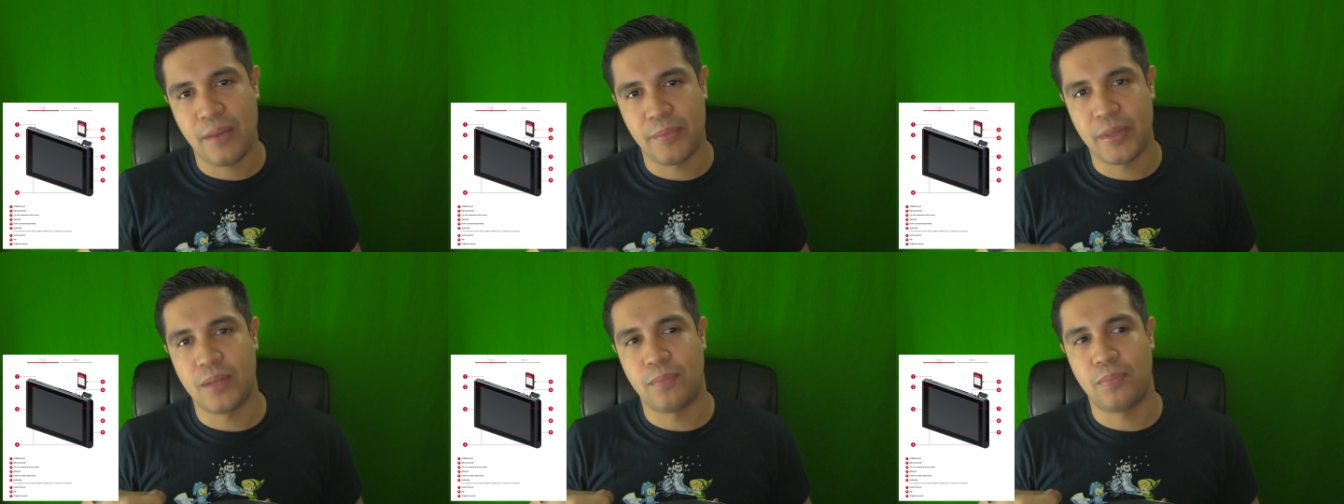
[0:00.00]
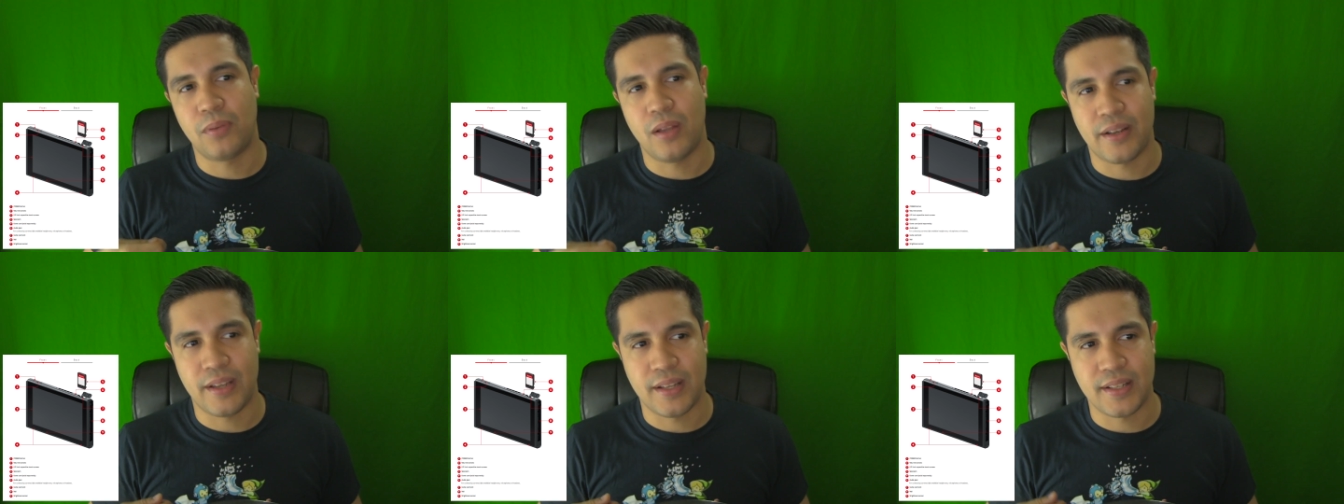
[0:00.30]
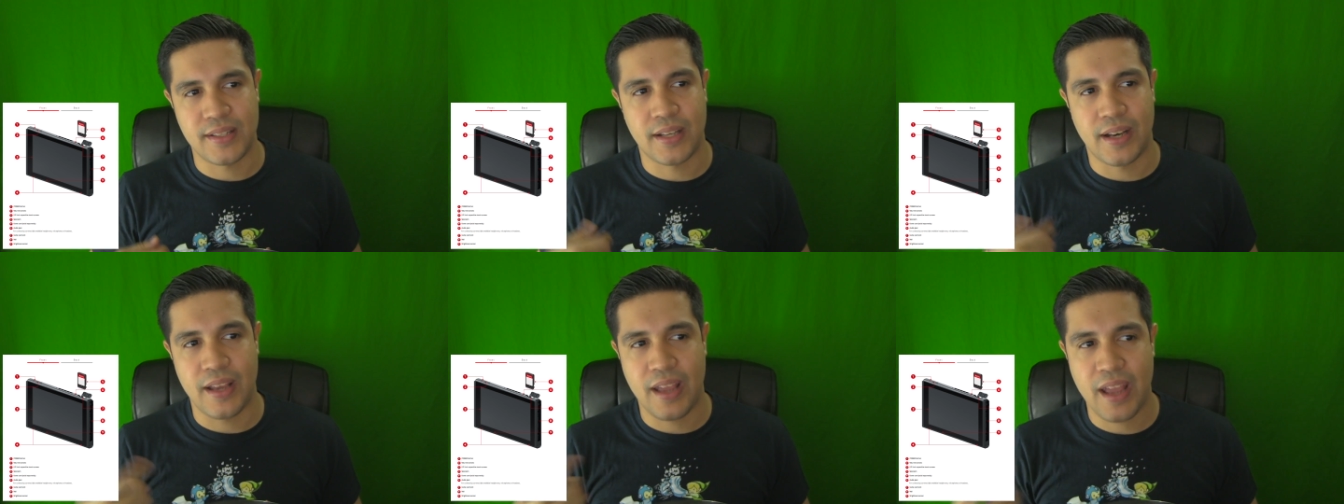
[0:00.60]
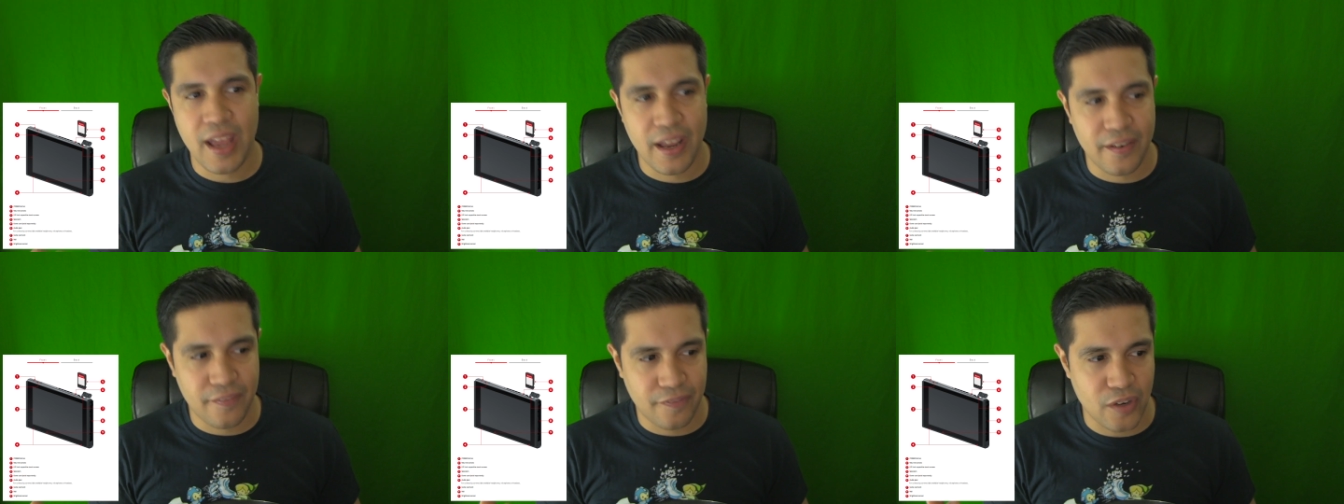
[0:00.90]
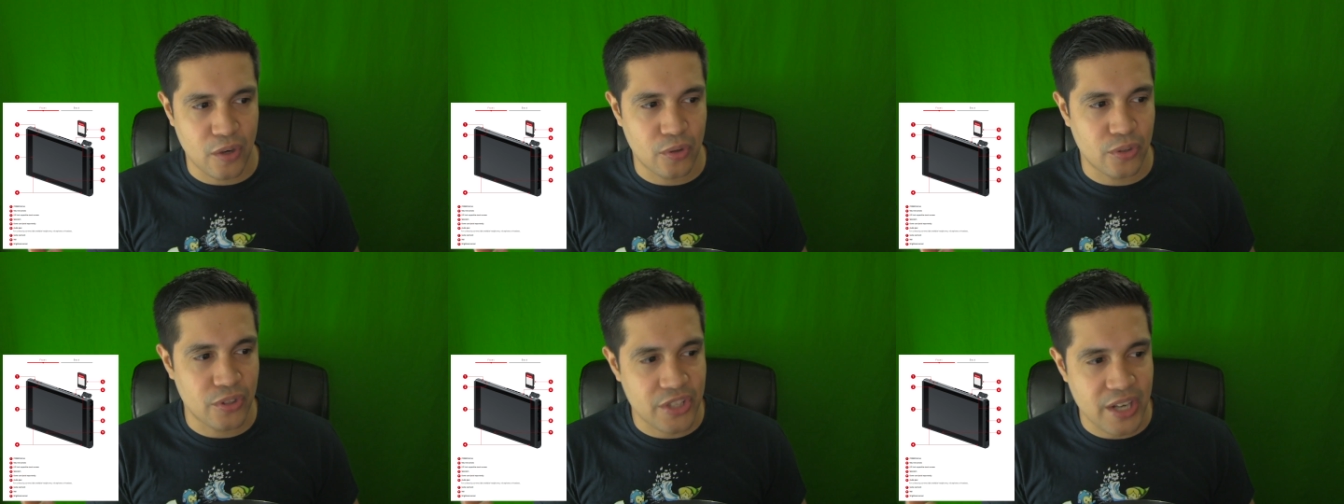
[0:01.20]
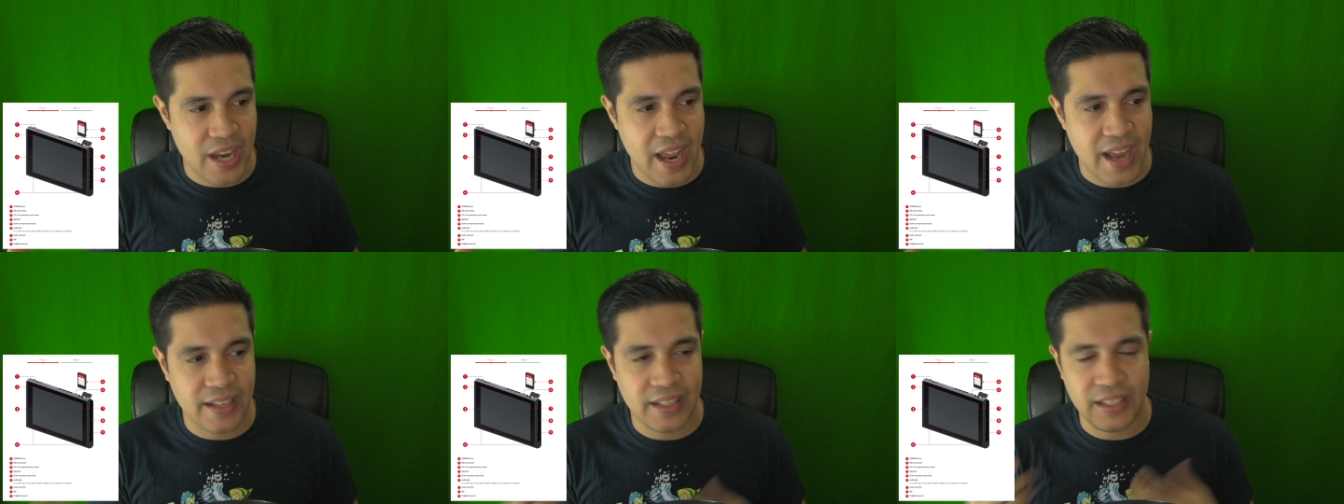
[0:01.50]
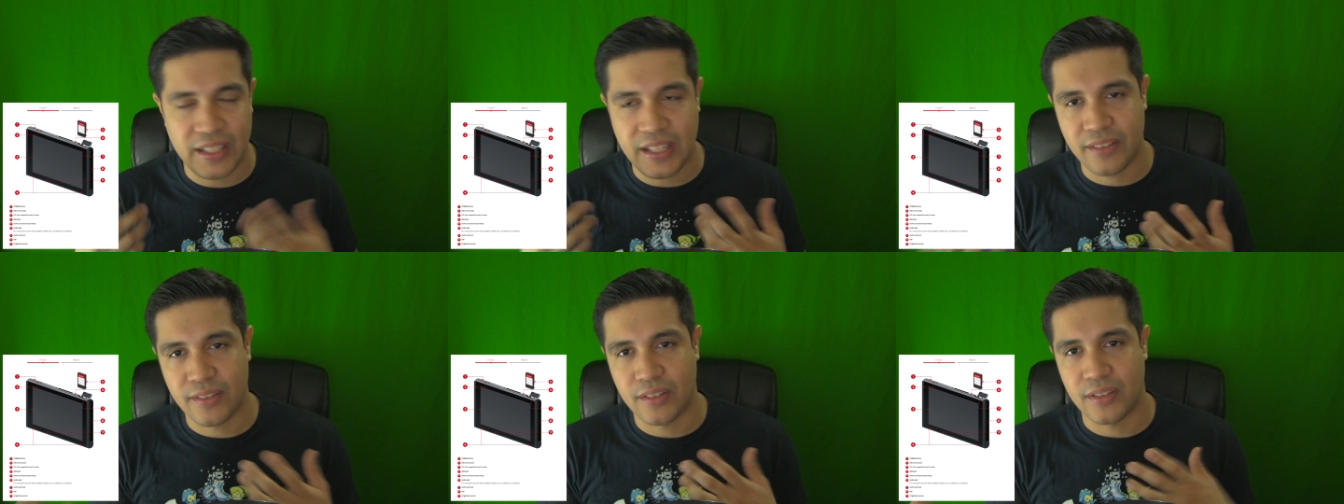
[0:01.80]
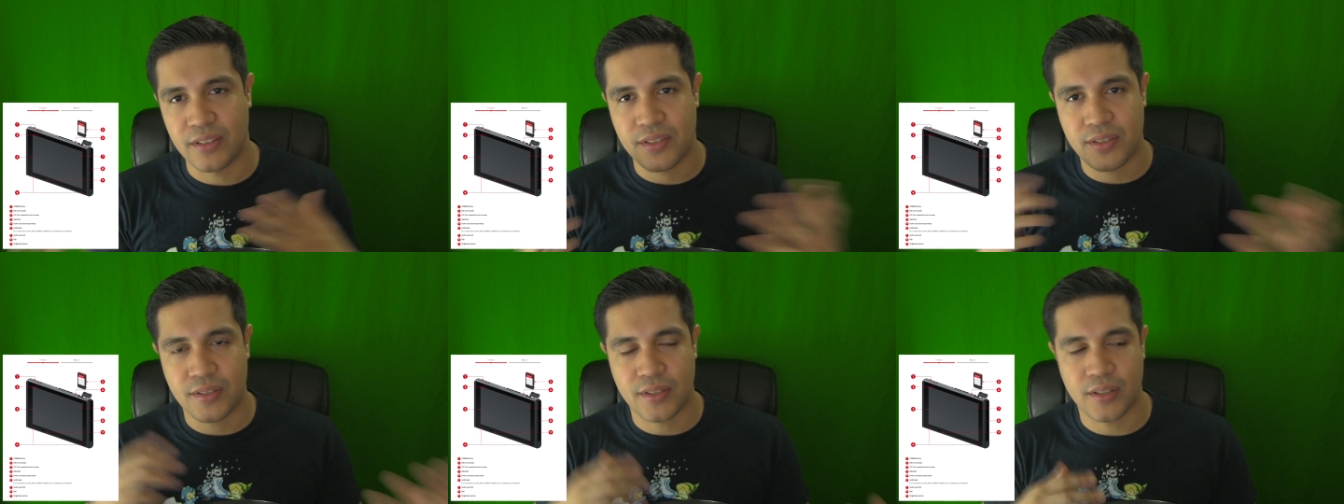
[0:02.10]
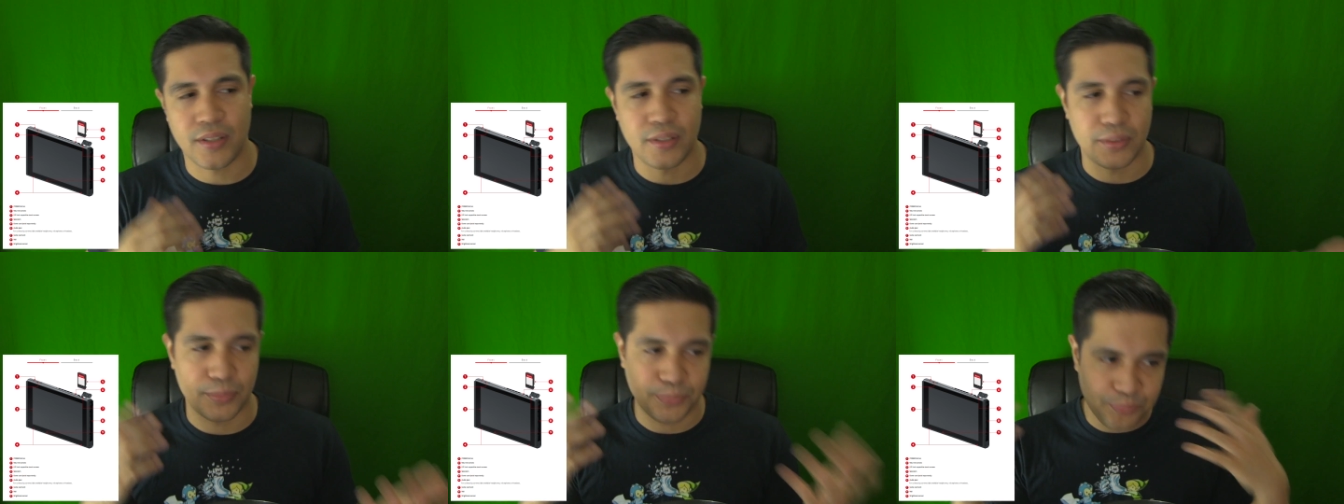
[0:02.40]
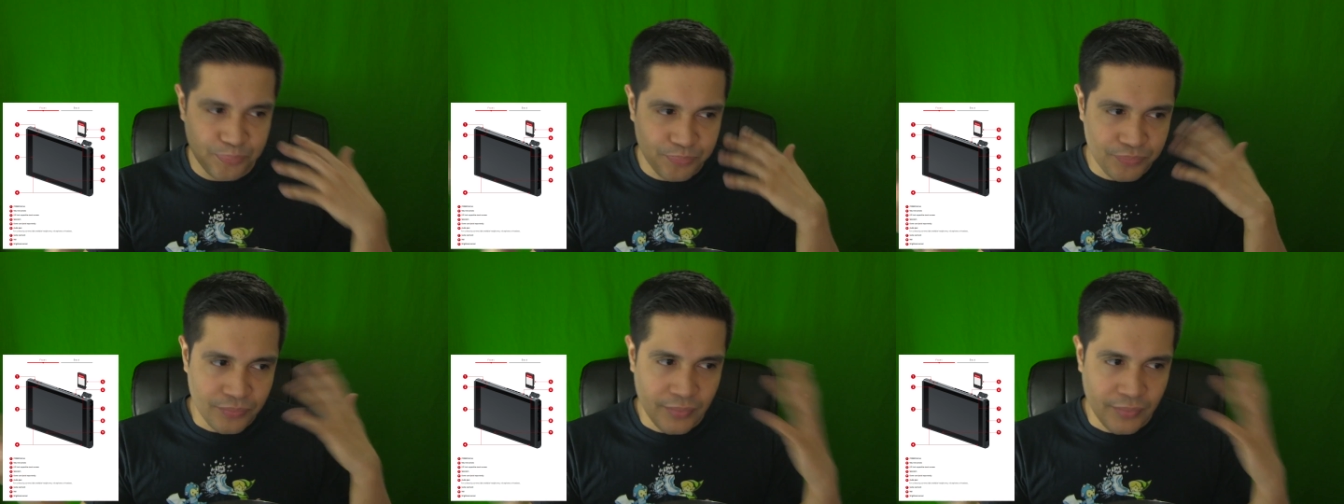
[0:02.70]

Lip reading: me to plug into the headphone jack either, so